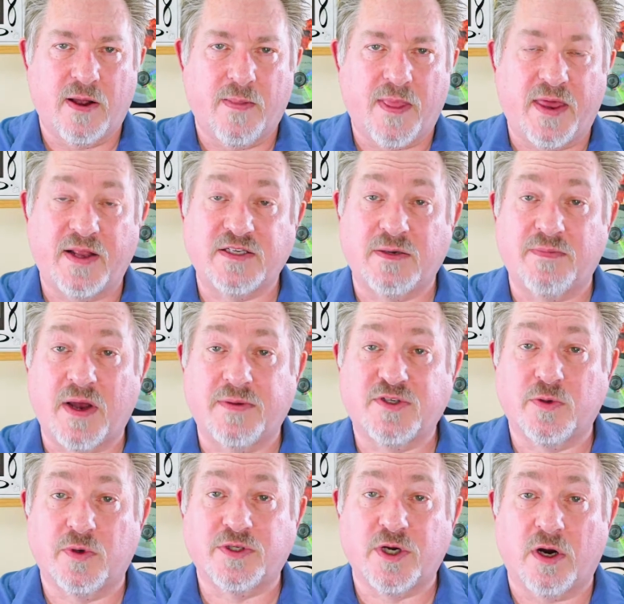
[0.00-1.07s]
and then sometimes
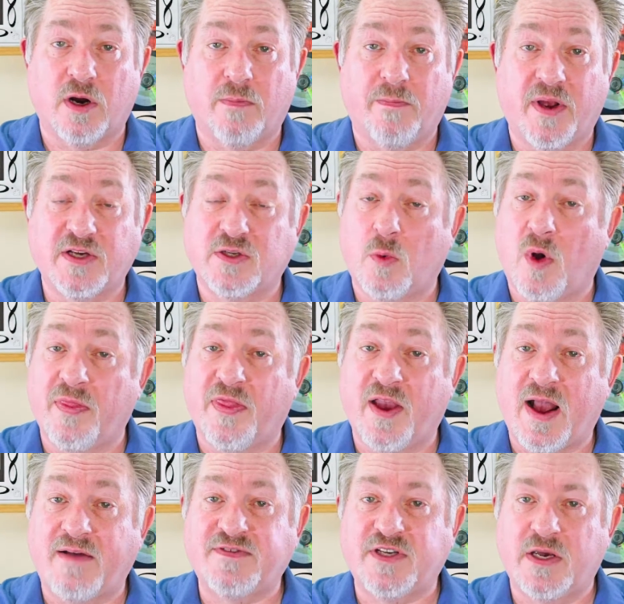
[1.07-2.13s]
the return. Because the one
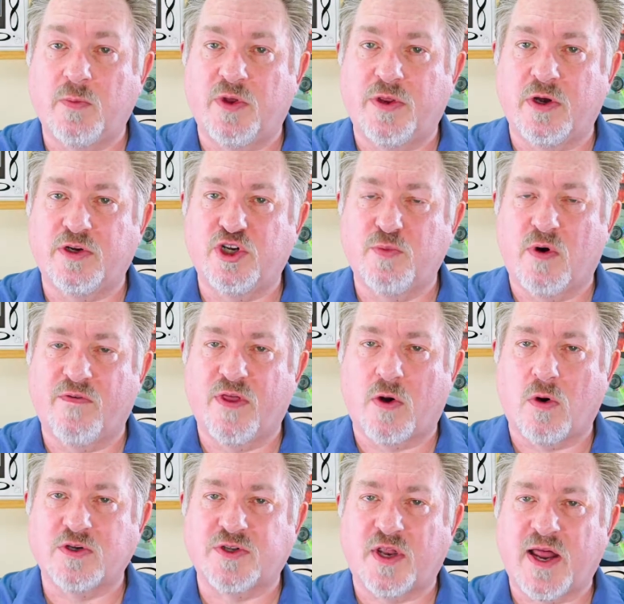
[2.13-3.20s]
thing I've seen with YouTube over the
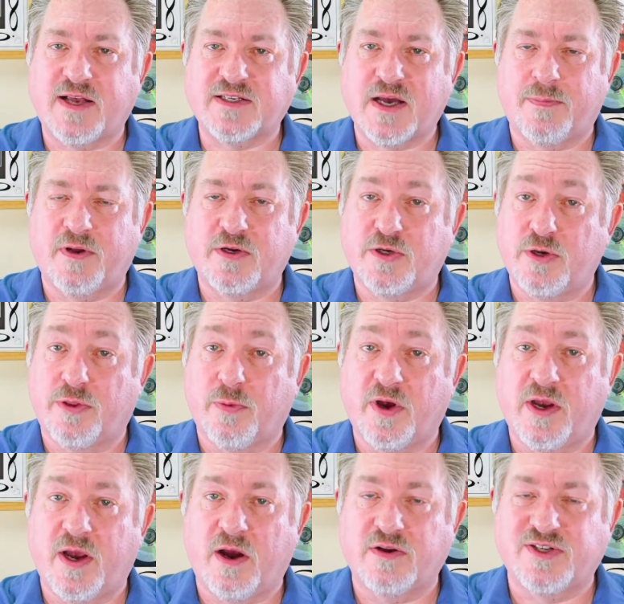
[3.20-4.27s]
course of the last couple of two, three
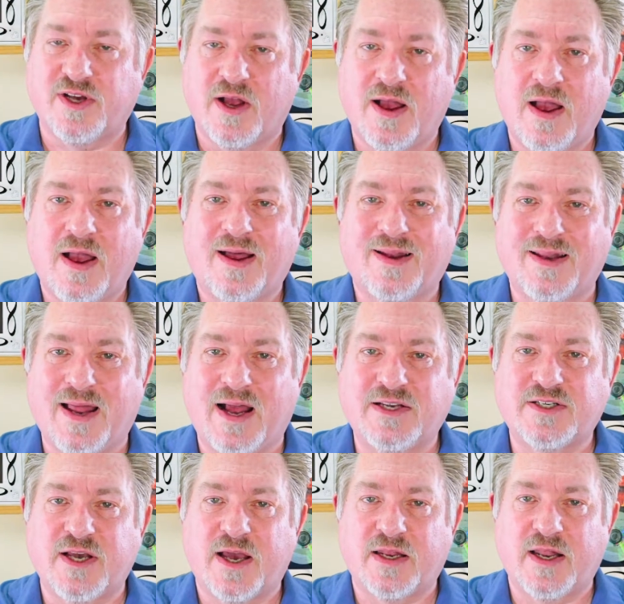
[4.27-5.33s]
years,
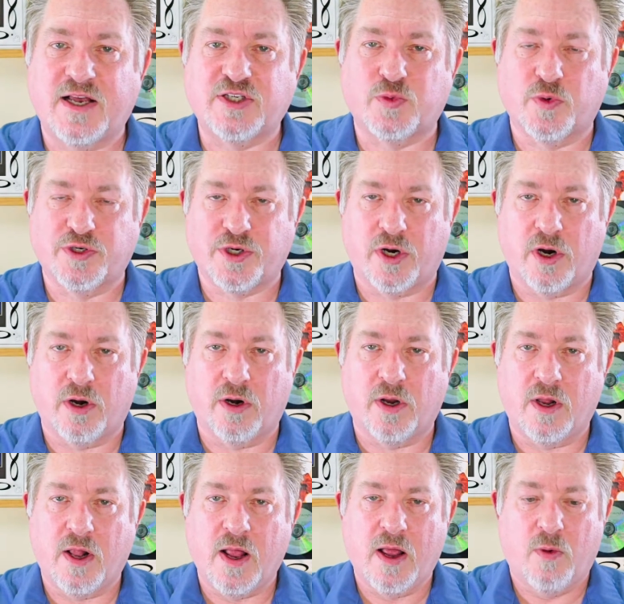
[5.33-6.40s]
less and less return.
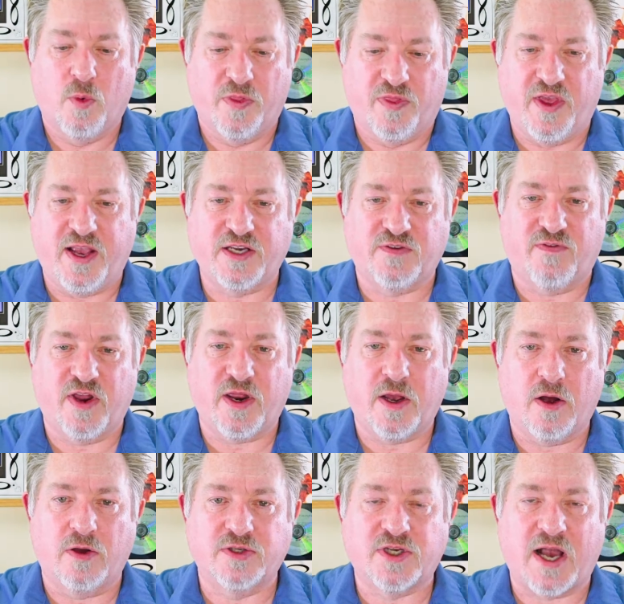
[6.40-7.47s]
With these
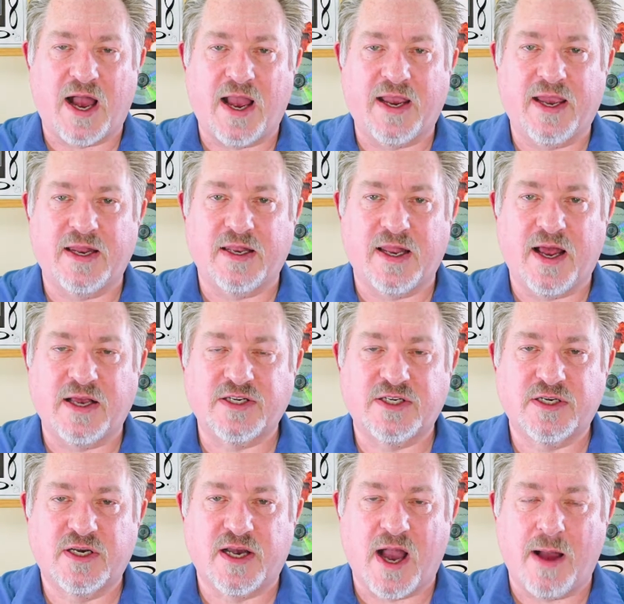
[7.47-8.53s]
videos, I get
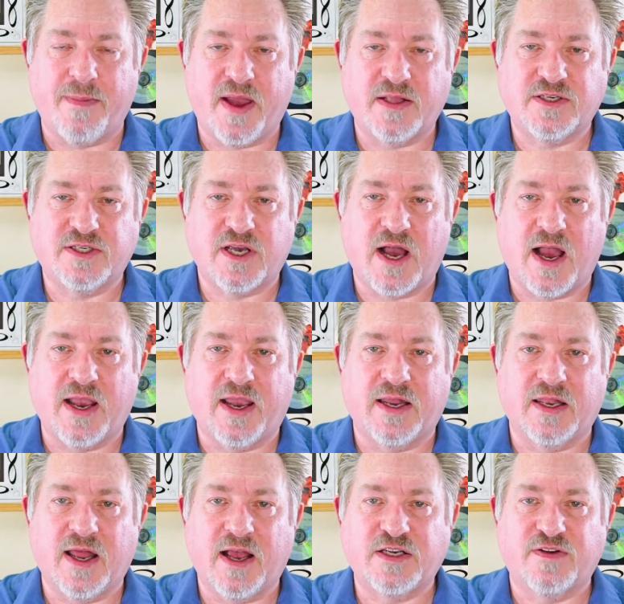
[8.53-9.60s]
less comments, I
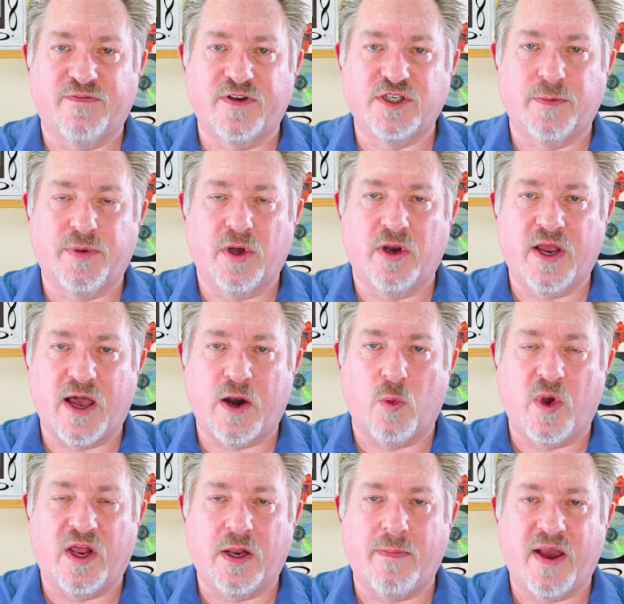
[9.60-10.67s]
get less visibility on a
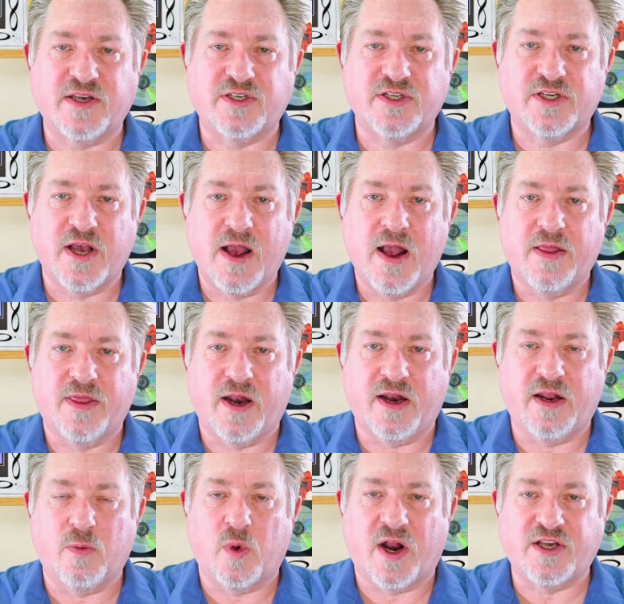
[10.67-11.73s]
weekly basis than I
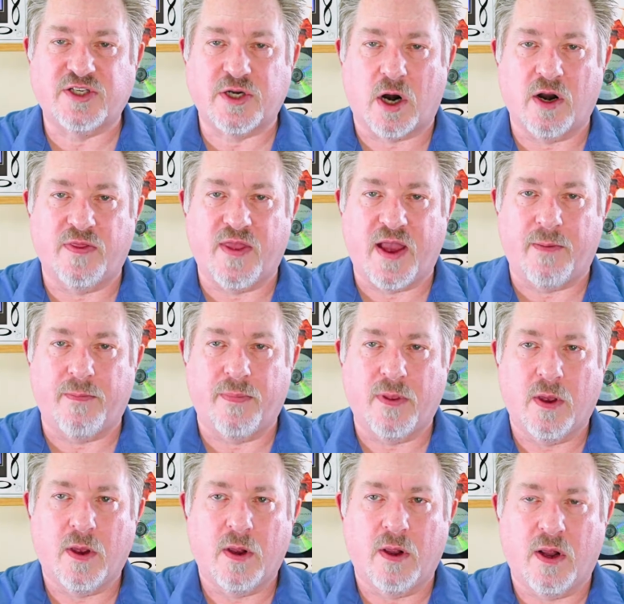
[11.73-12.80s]
did when I started them
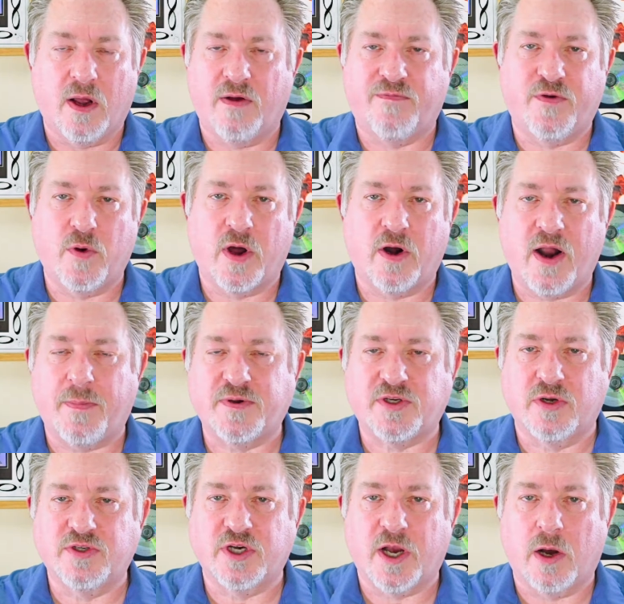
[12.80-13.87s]
uh, a few hundred
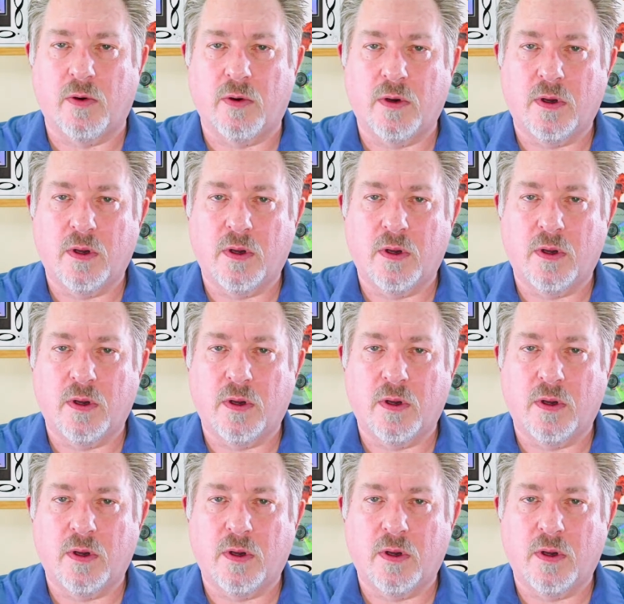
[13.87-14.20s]
episodes ago.